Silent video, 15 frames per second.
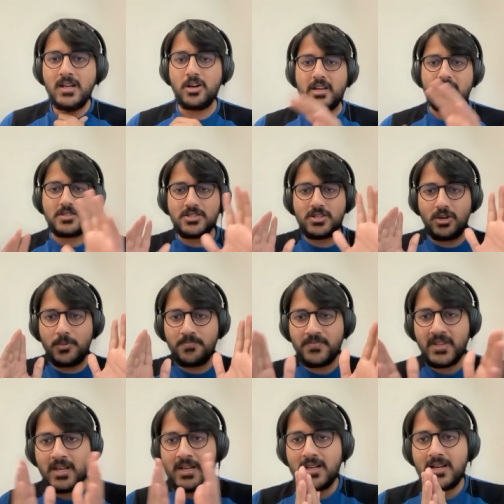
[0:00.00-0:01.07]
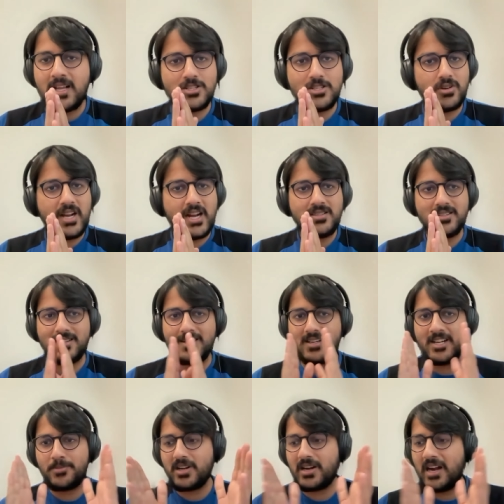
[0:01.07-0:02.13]
Okay, so let's look at the
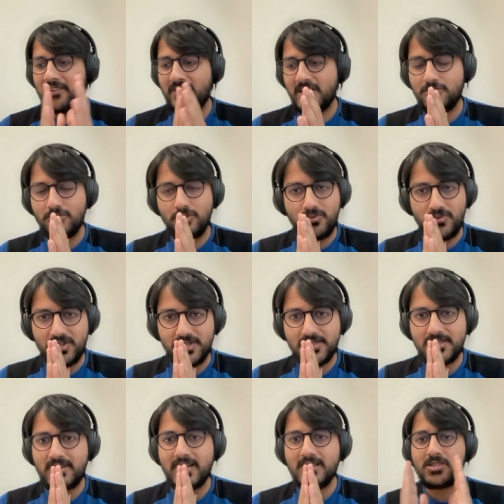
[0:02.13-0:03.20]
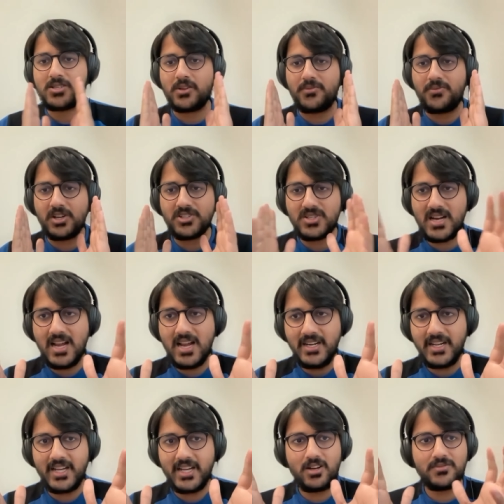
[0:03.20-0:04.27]
cryptographic tool first, right? So the
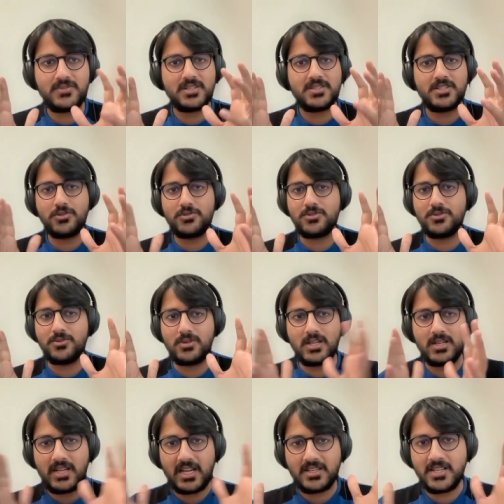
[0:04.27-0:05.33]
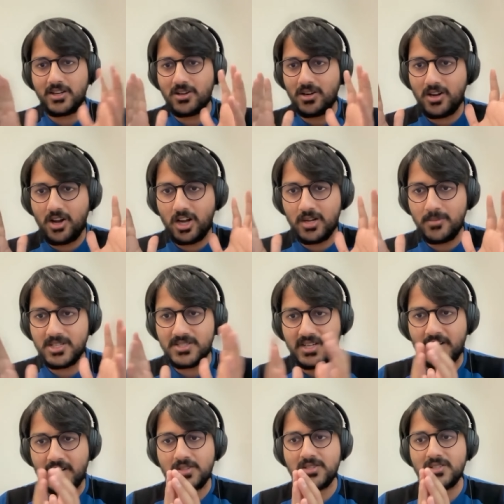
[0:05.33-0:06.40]
functionality of this new tool, uh, technique called lockable
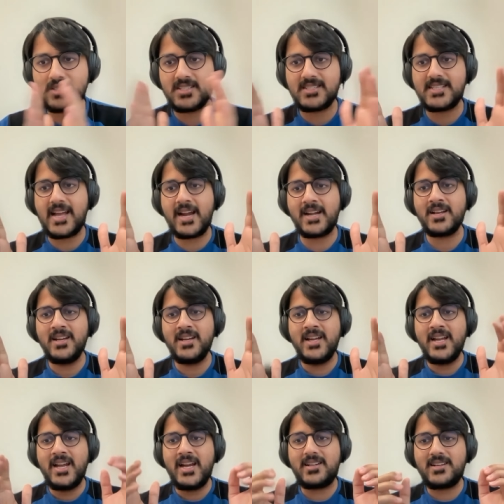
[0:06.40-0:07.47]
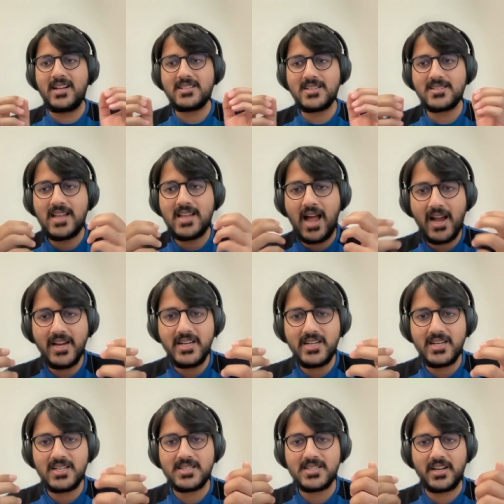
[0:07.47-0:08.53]
signatures is that it lets us
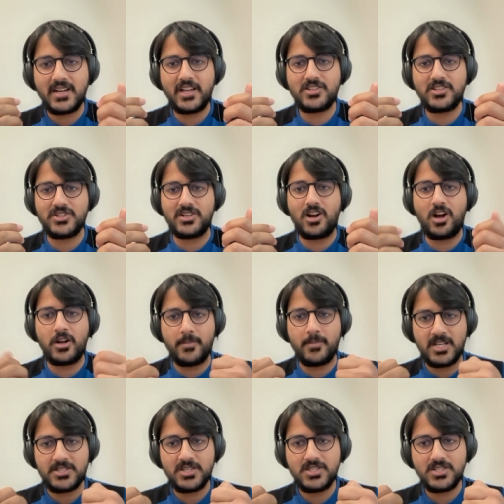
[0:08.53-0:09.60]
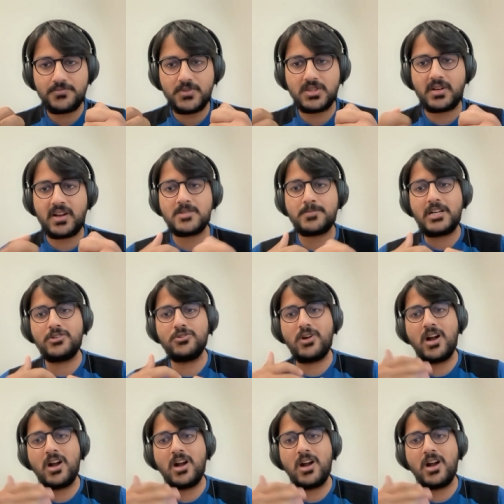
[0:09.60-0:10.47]
hide a signature on a message with respect to